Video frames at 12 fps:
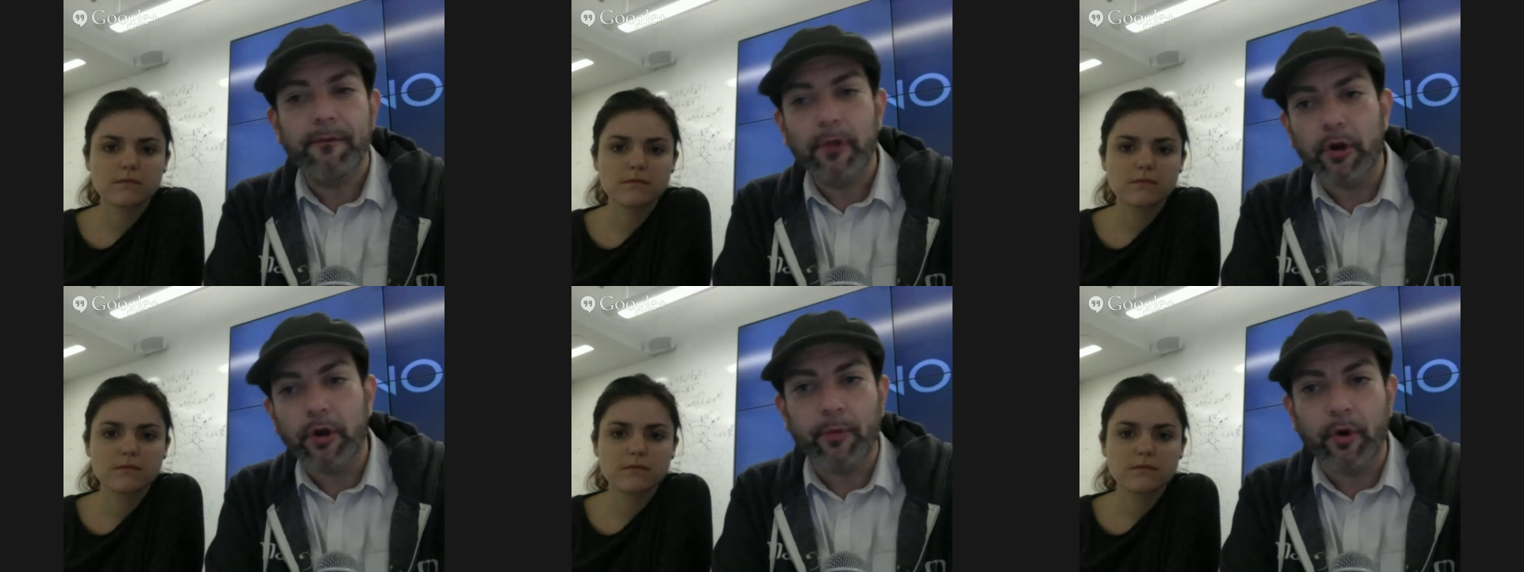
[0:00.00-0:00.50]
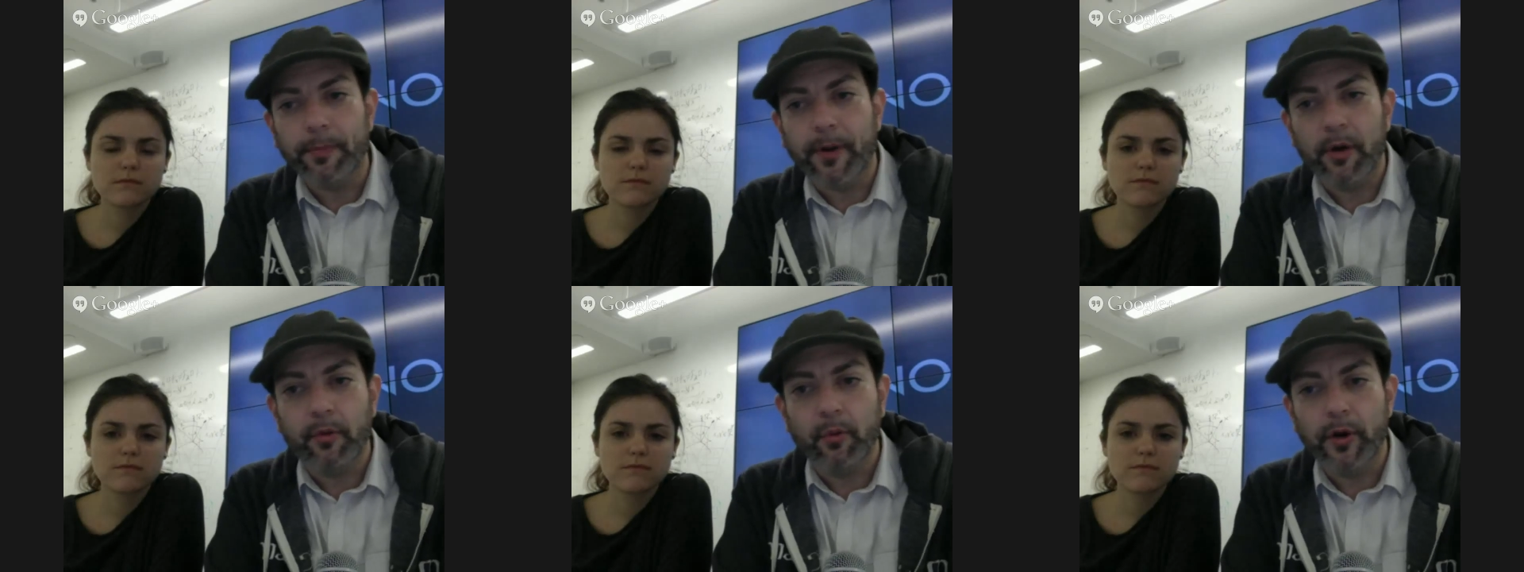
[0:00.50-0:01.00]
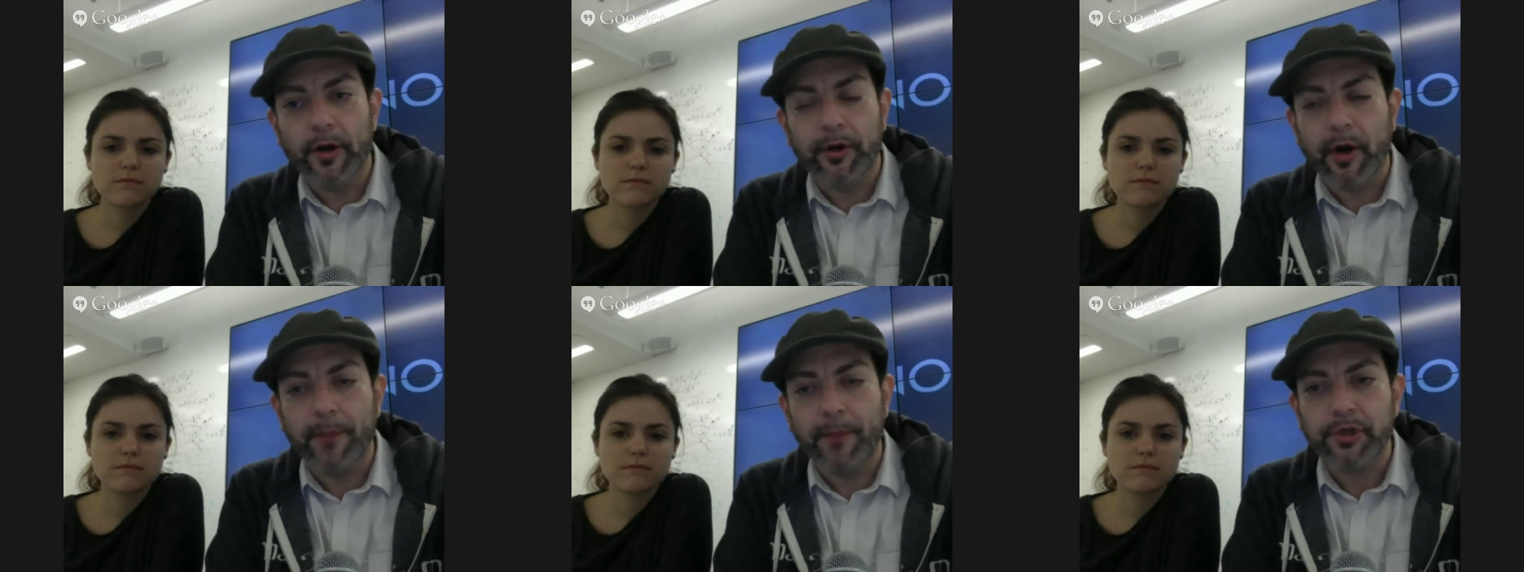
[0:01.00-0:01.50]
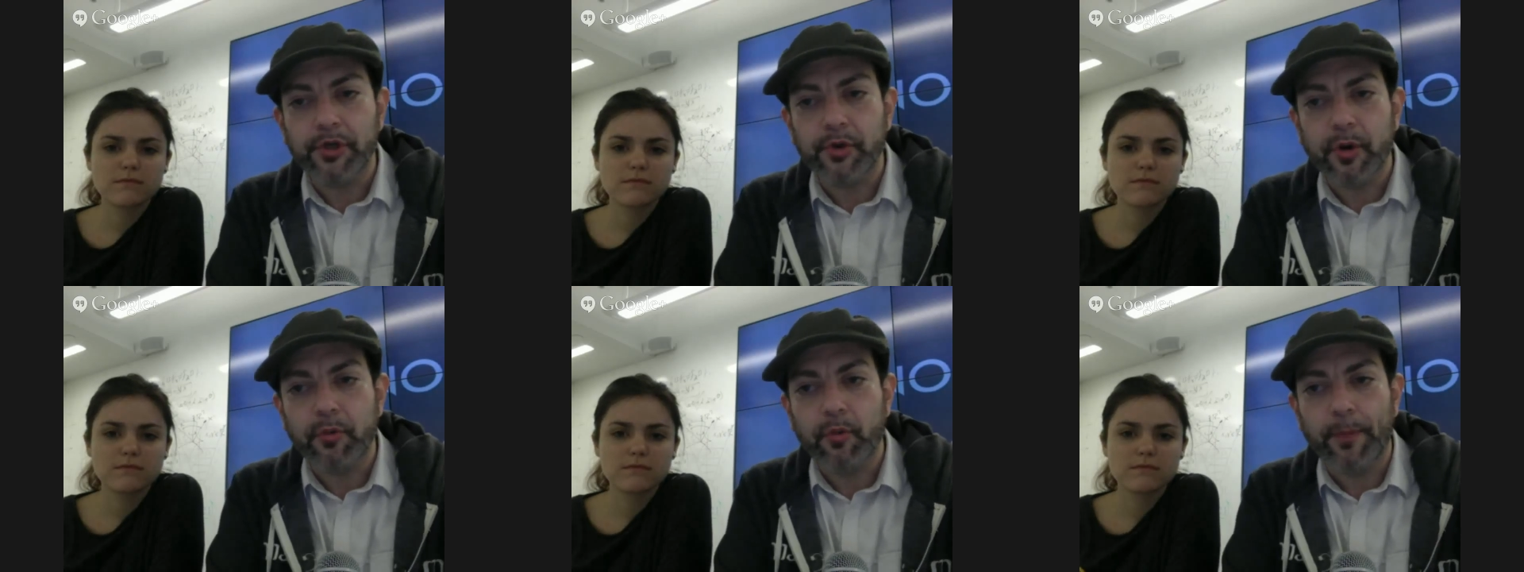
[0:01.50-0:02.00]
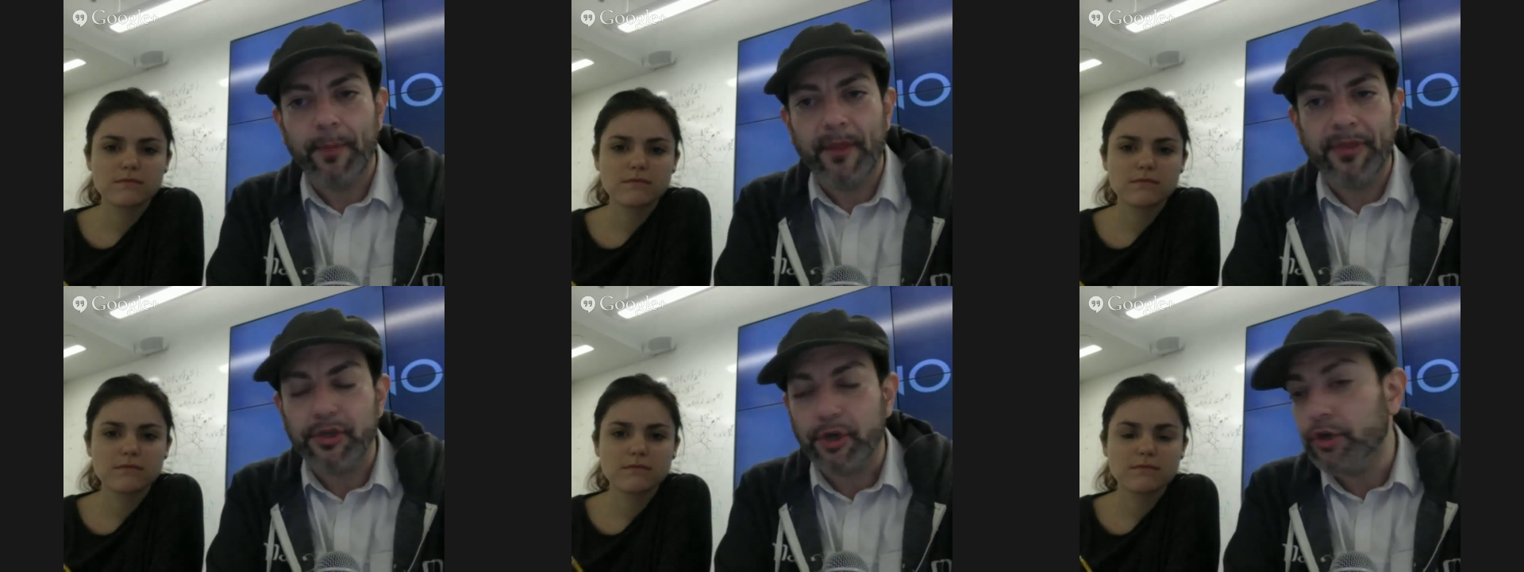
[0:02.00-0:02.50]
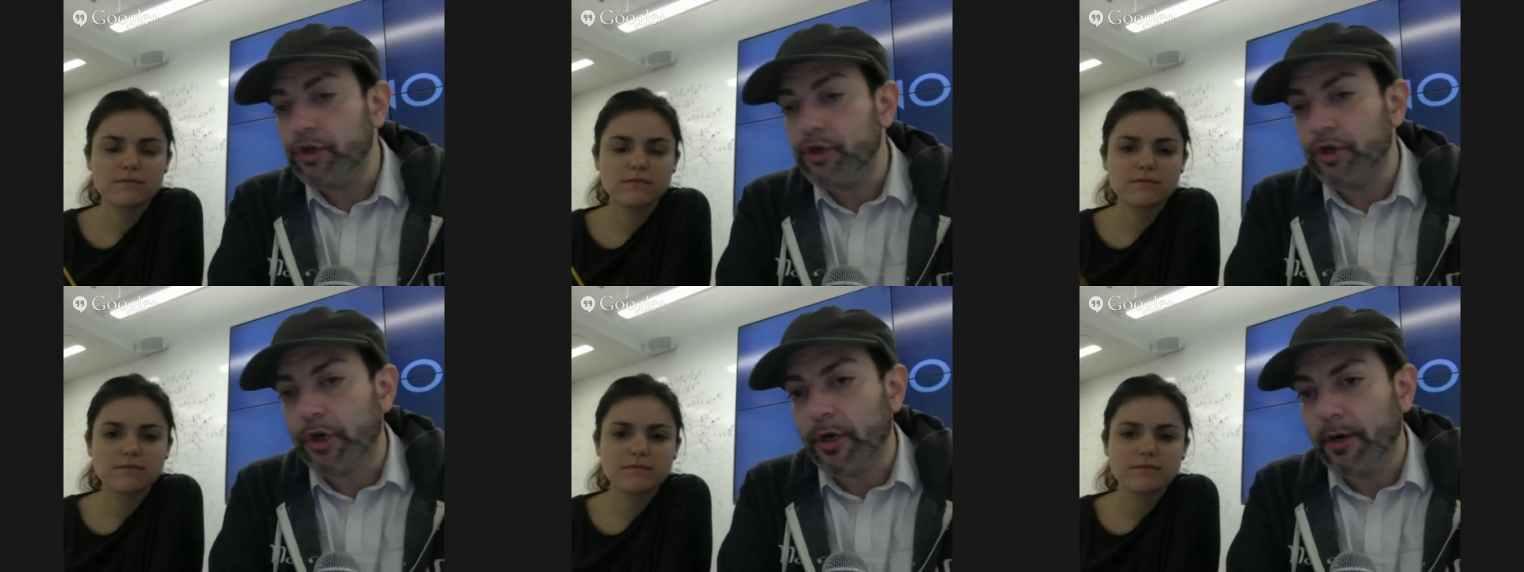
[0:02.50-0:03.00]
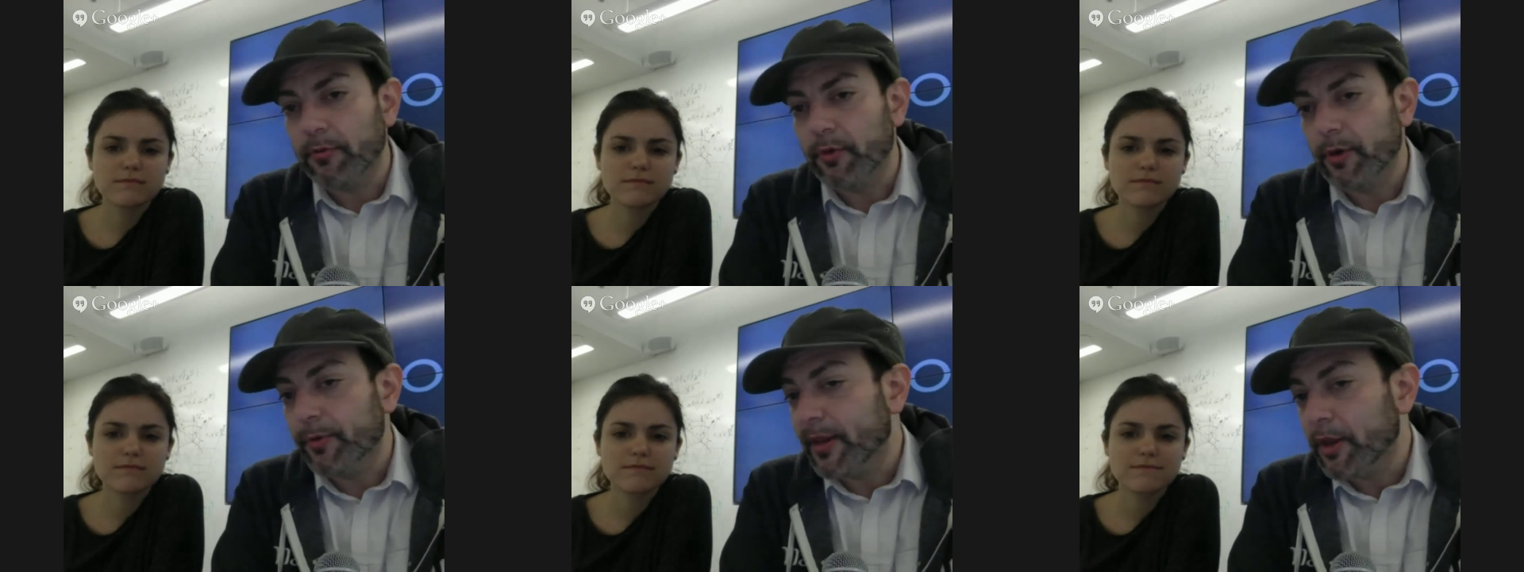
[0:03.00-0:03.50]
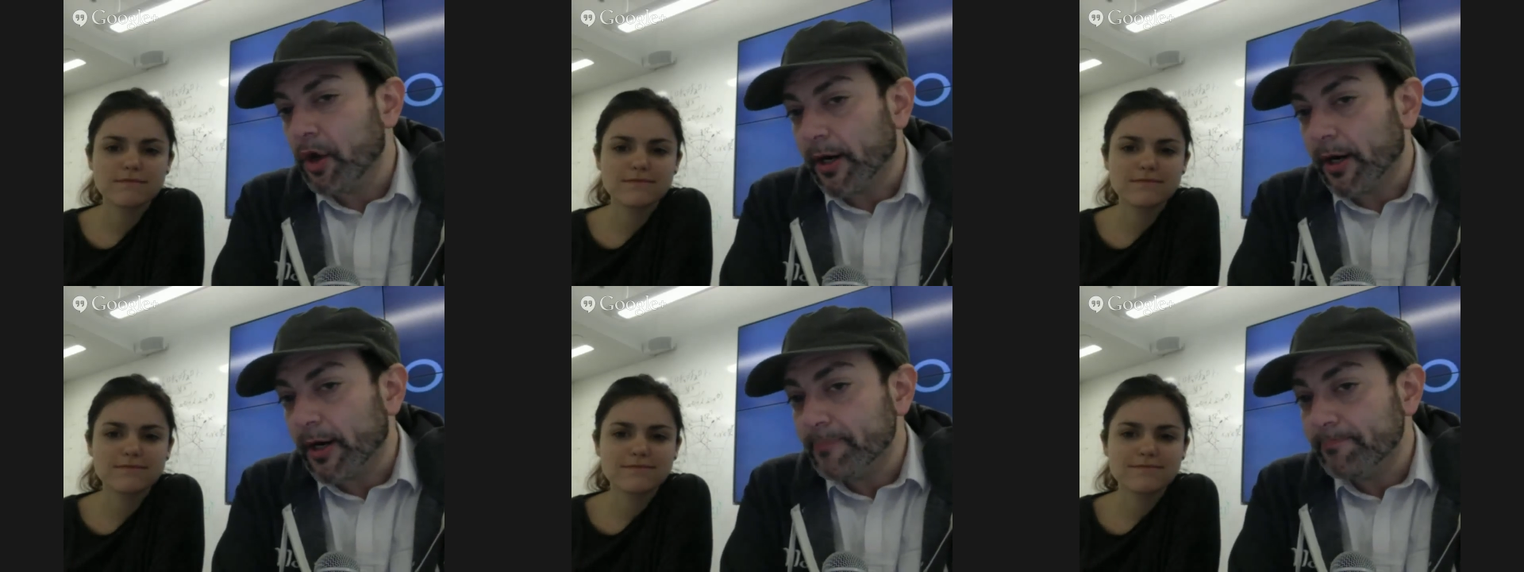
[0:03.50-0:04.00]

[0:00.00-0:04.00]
Speaker 1: learn more about where you're up to, or uh, what might they search, or uh, where would they look?